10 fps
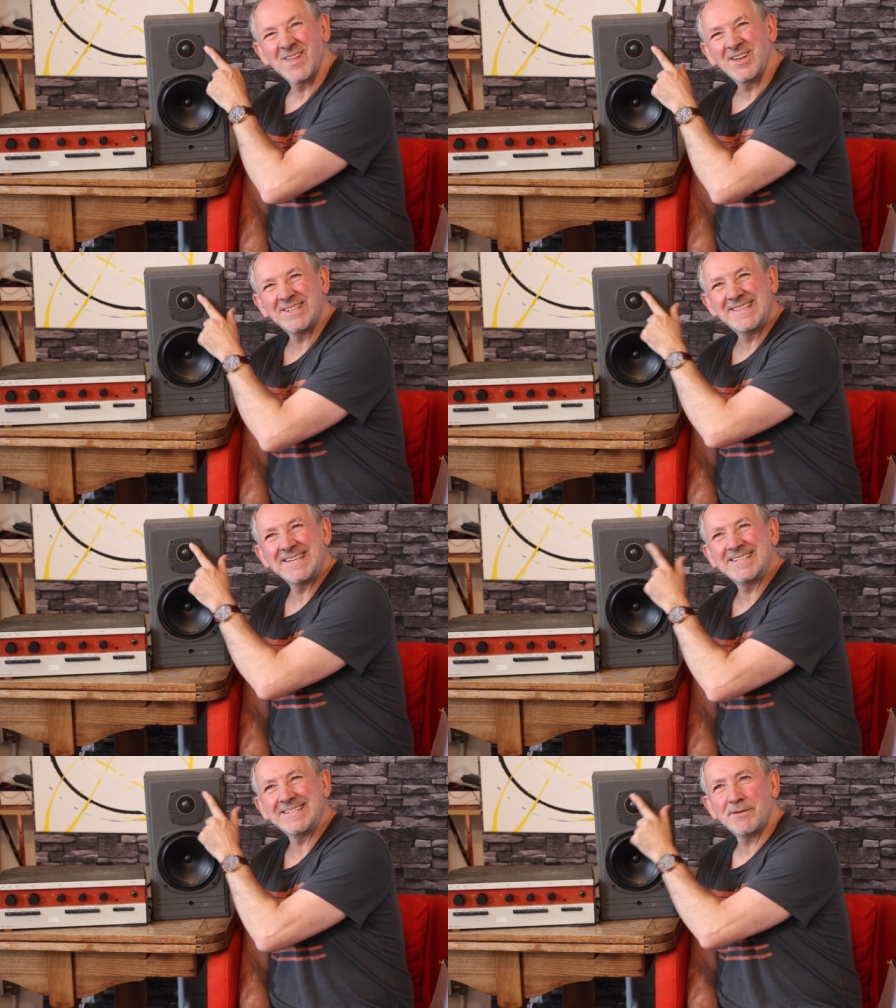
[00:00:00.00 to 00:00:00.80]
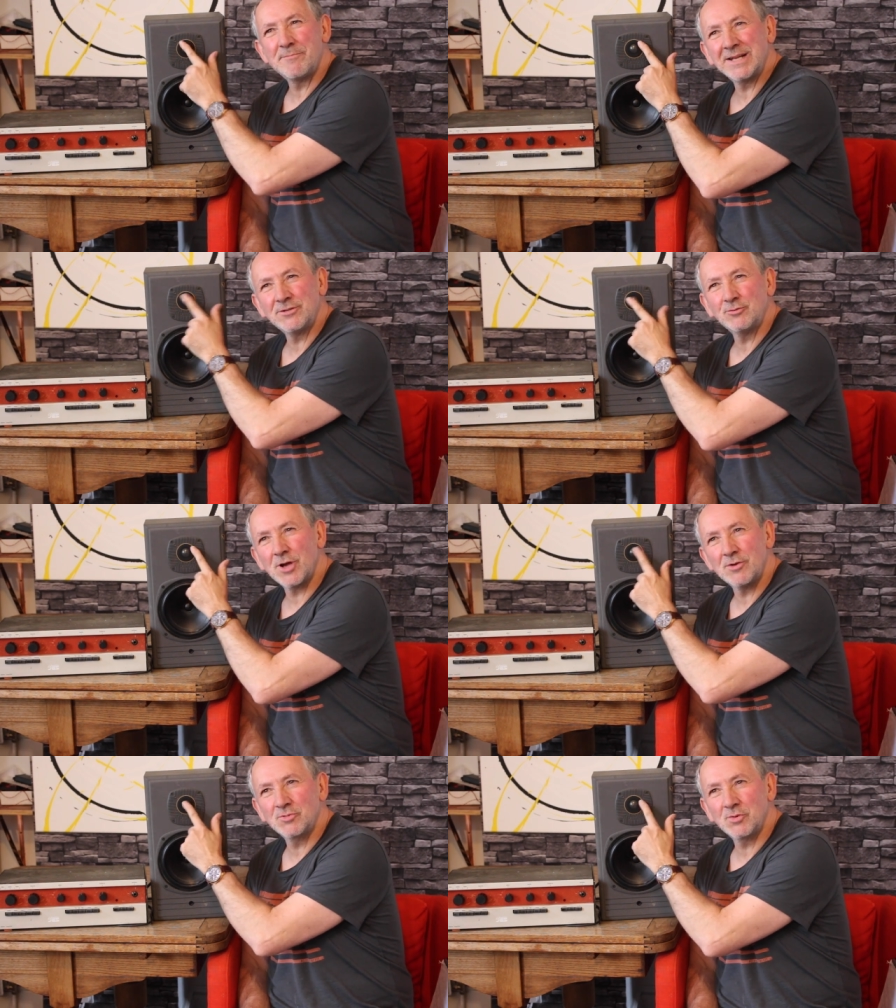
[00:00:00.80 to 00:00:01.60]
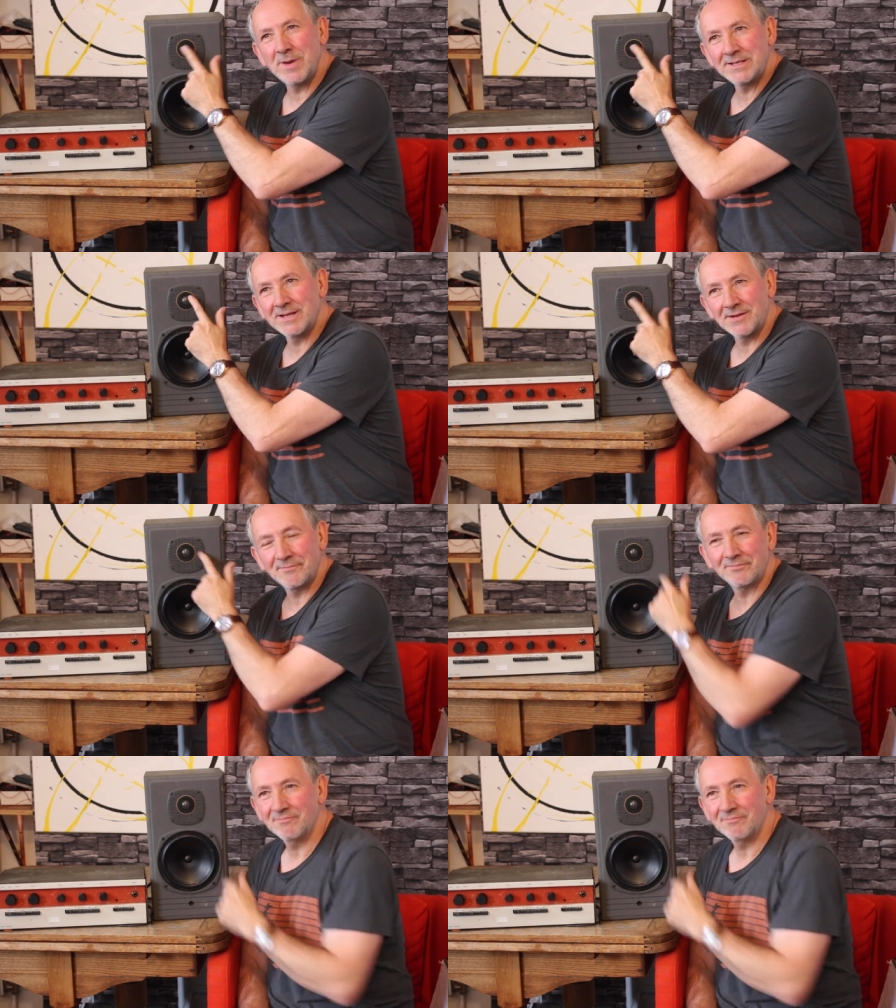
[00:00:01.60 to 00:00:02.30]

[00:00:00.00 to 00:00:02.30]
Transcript: because this is a metal dome tweeter